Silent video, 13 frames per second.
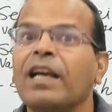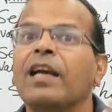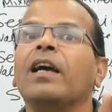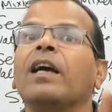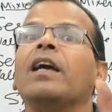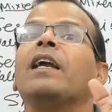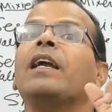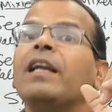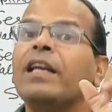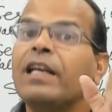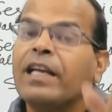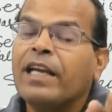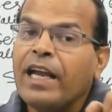In
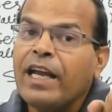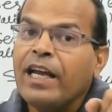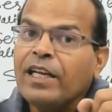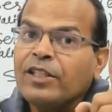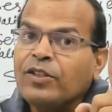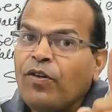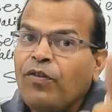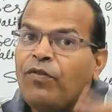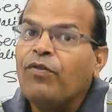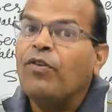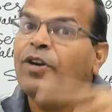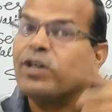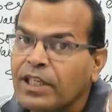case of
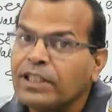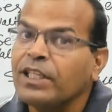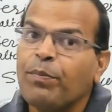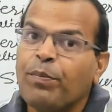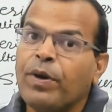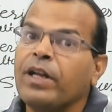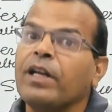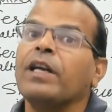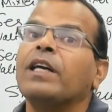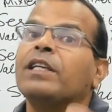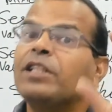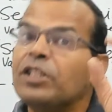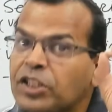voltage sampling, it
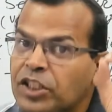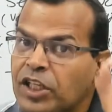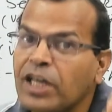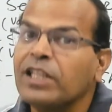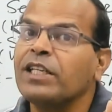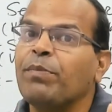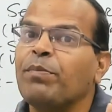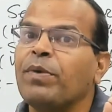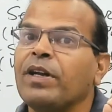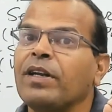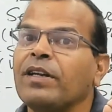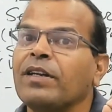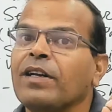is shunt sampling.
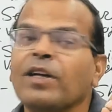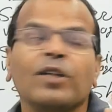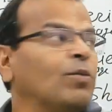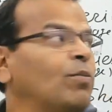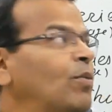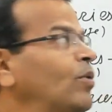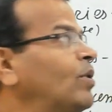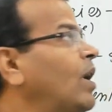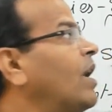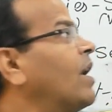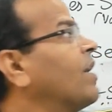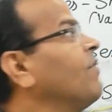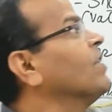So both are
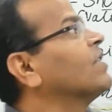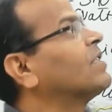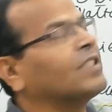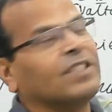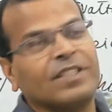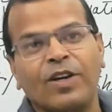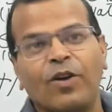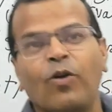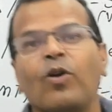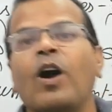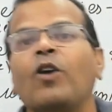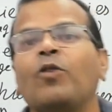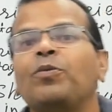reverse. On
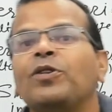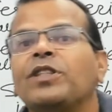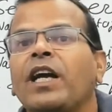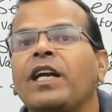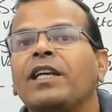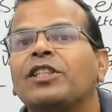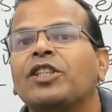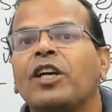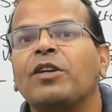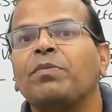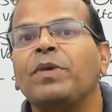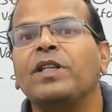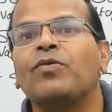output side, shunt
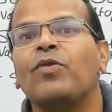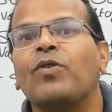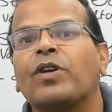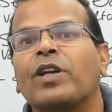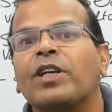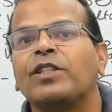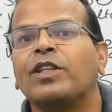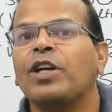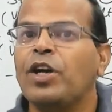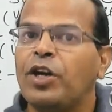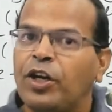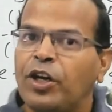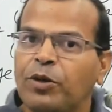means voltage.
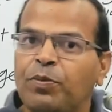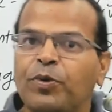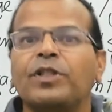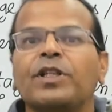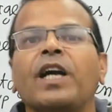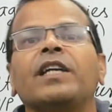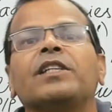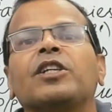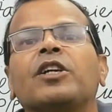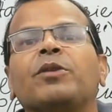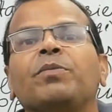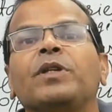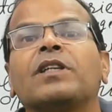Input side, shunt
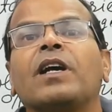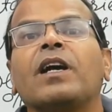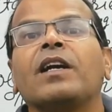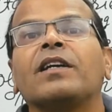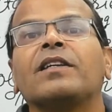means current.